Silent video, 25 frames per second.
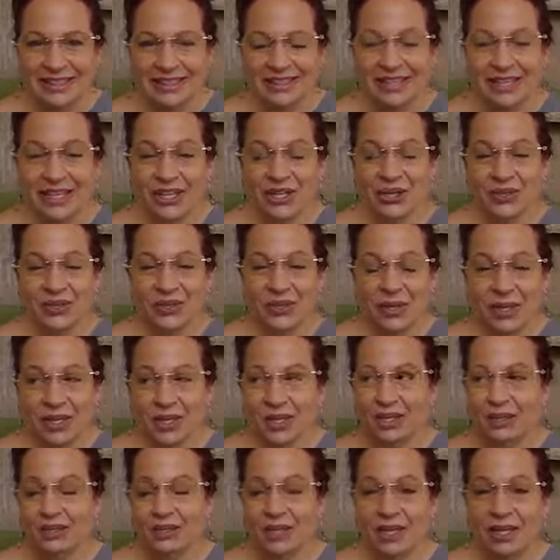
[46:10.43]
that you're
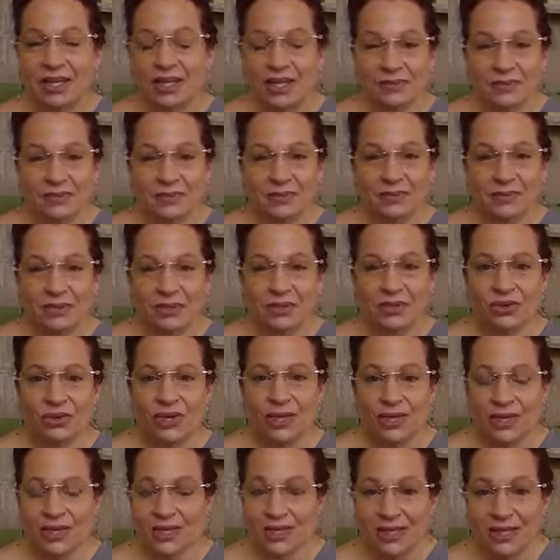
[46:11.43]
in him you're
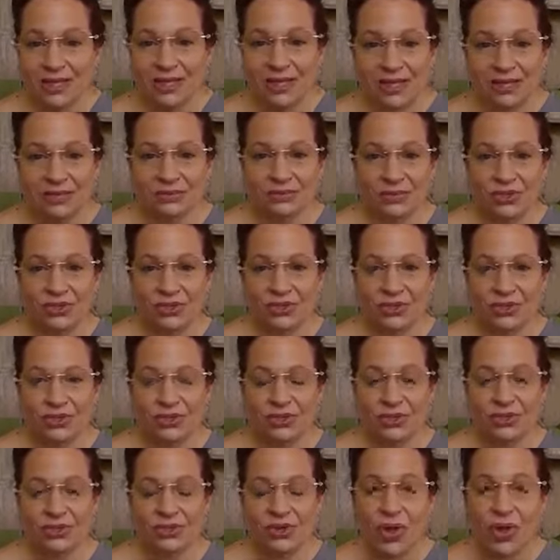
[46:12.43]
in him you're
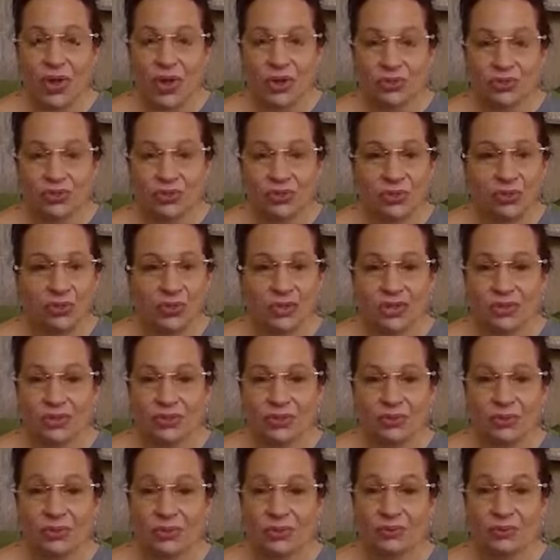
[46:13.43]
you're called according
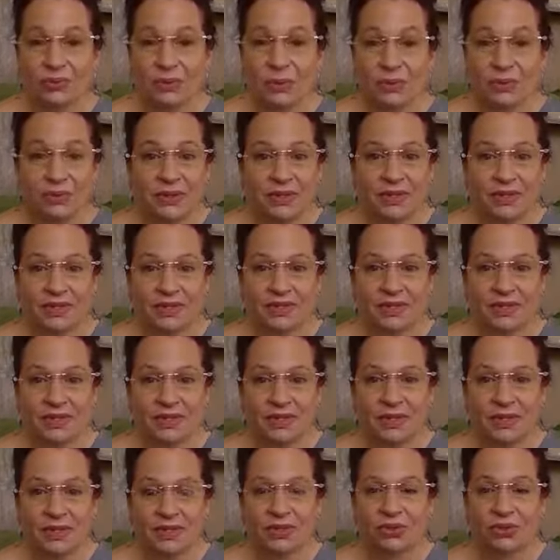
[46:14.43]
to his purpose
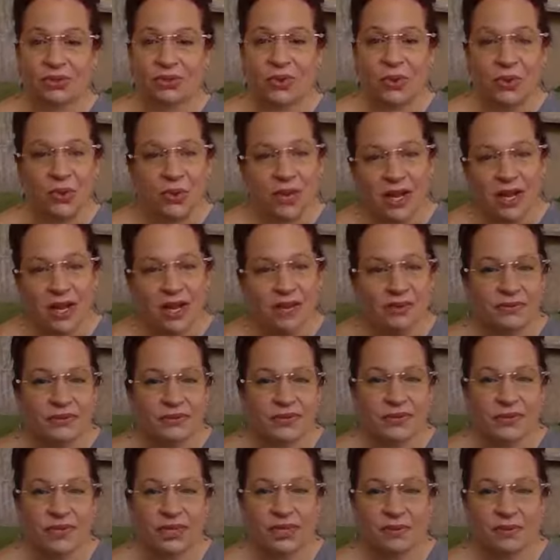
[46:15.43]
you're going
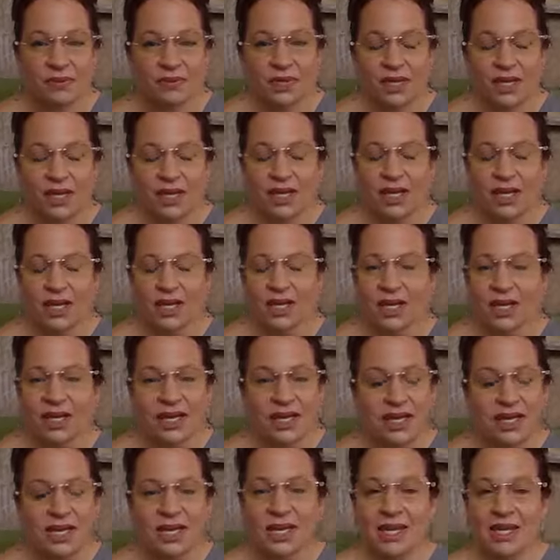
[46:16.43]
after him and
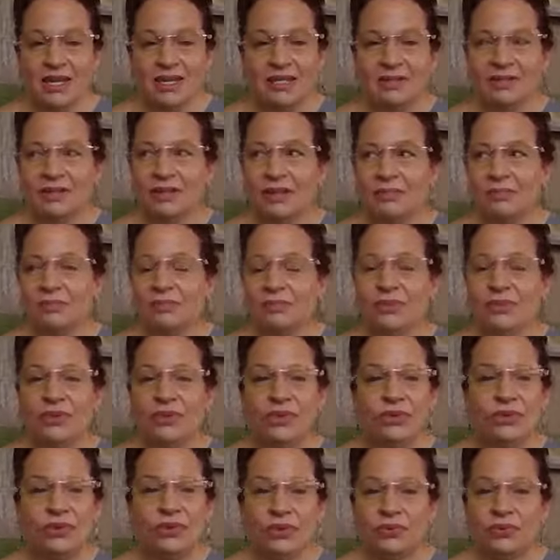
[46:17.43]
he is
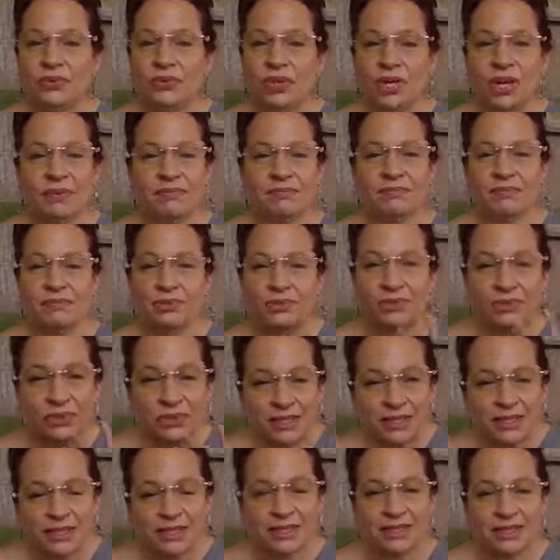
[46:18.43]
beautiful and
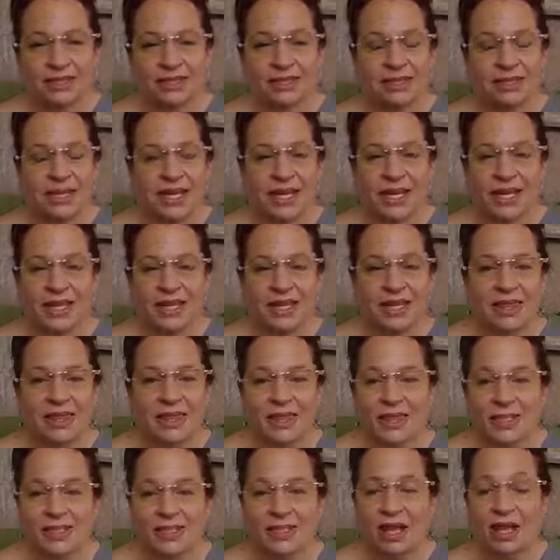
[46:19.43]
brilliant at taking the
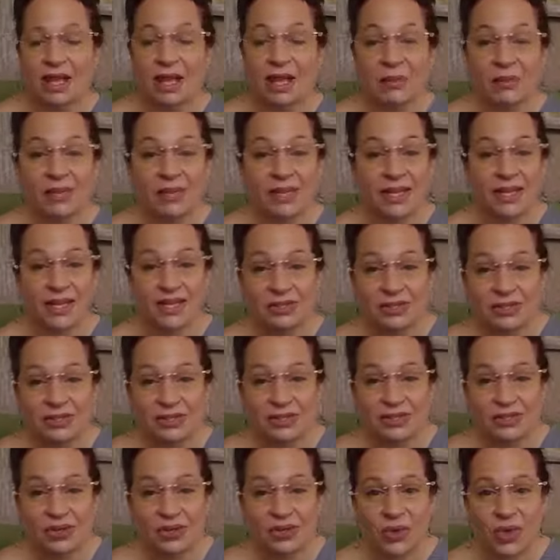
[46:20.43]
things that come
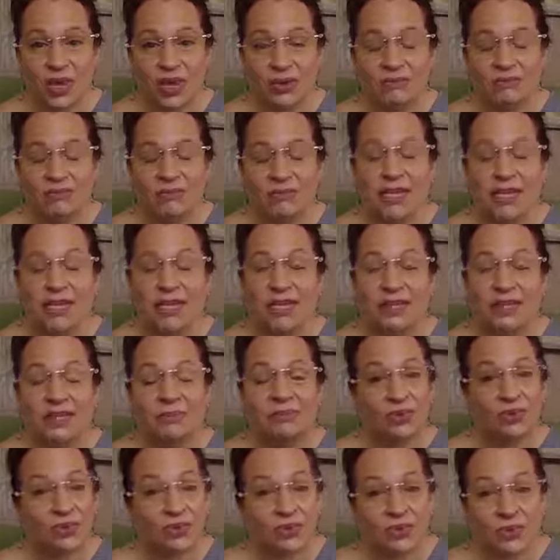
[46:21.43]
against you and making them
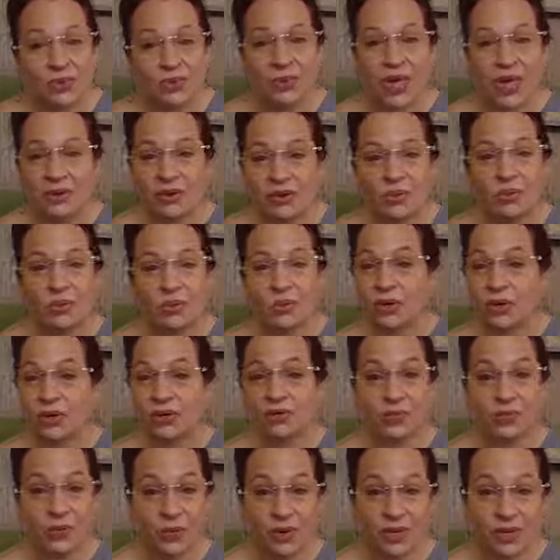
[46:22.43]
turn around and work
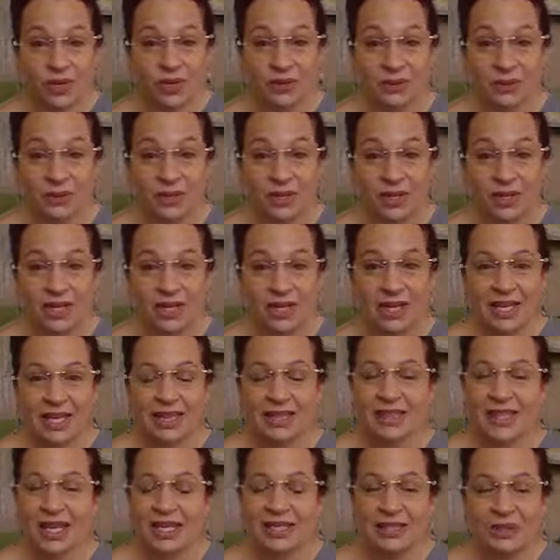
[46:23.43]
for you
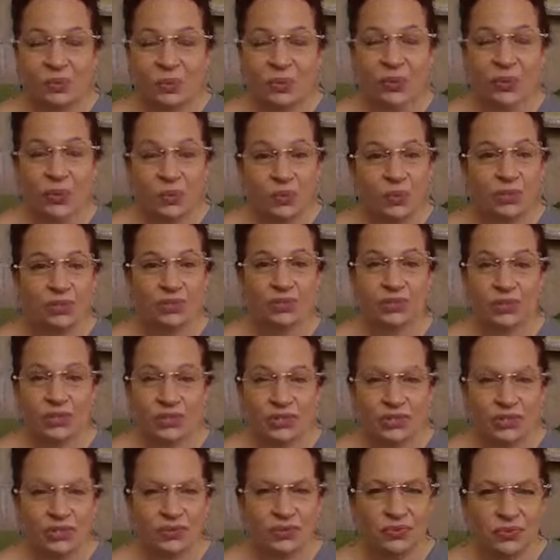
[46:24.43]
and that's what god wants to
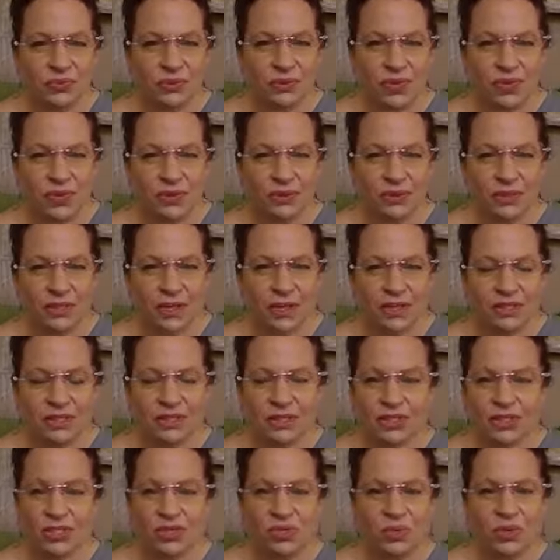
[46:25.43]
do for you so
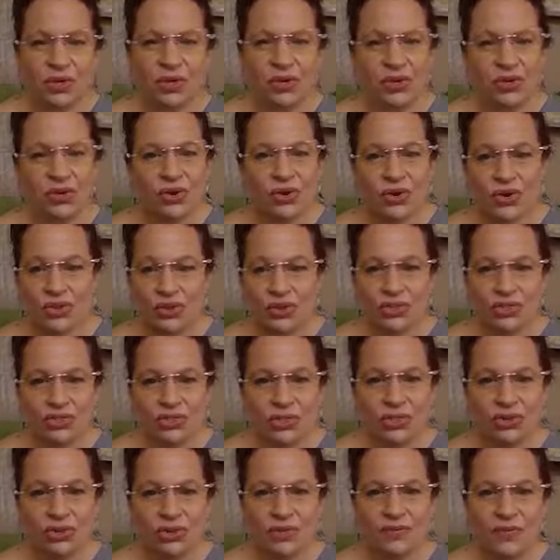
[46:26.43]
I just want to encourage
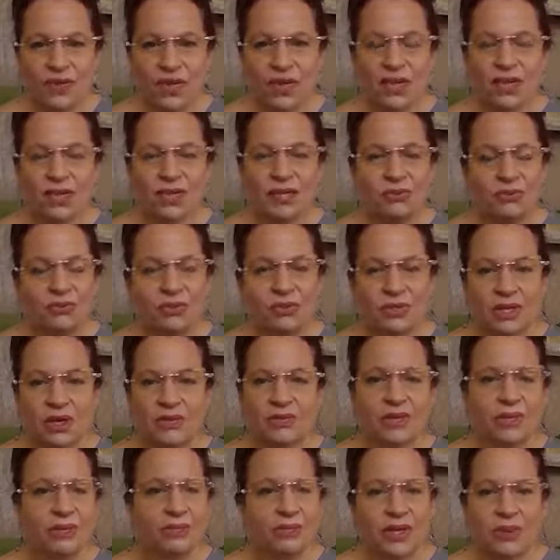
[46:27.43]
you. I felt like there were
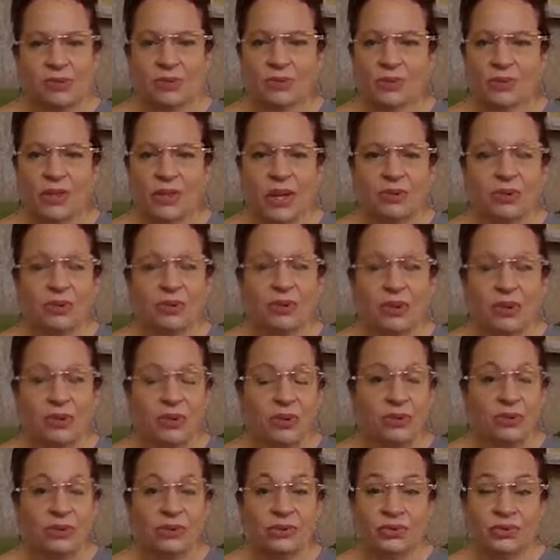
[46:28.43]
several people that were
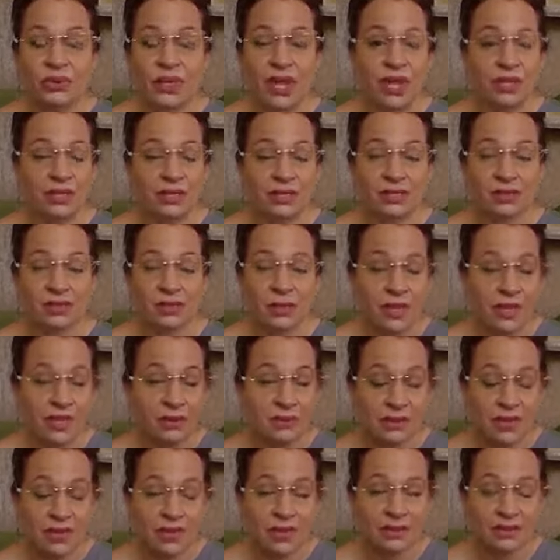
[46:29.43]
going through that this week,
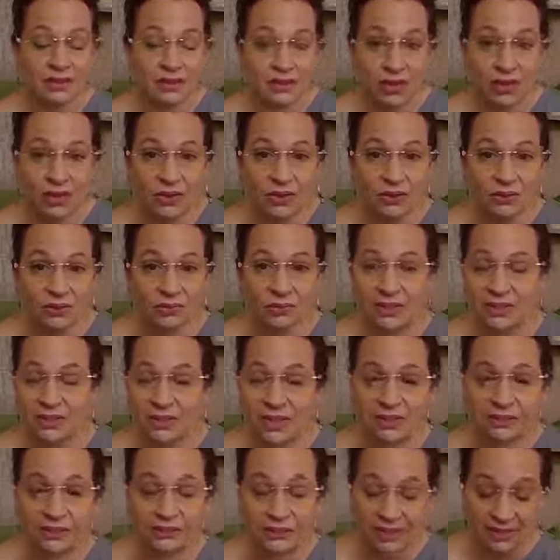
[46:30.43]
myself,
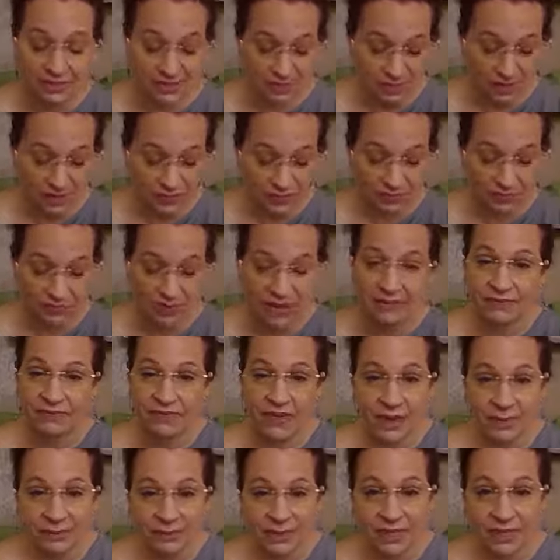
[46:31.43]
besides myself, my
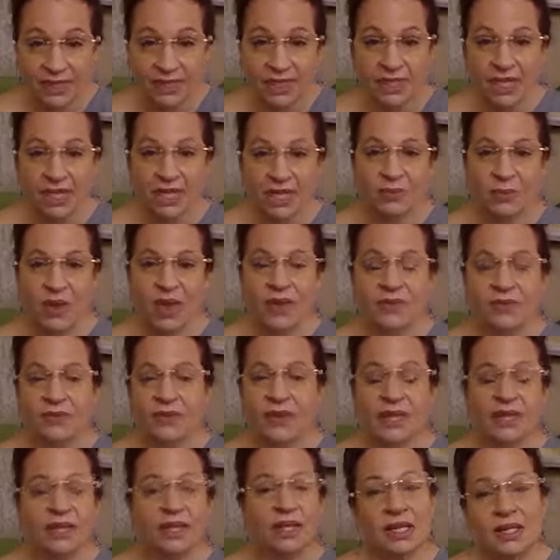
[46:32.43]
family, but I
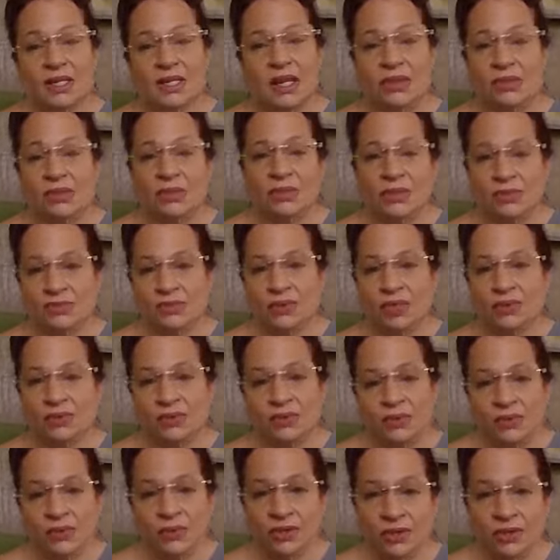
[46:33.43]
felt that that was something
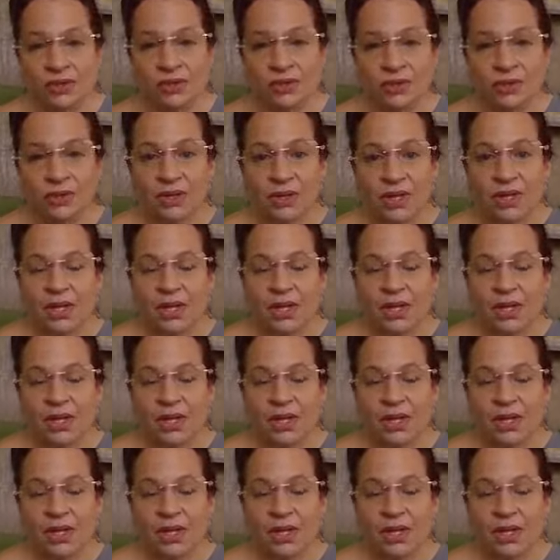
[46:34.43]
for you.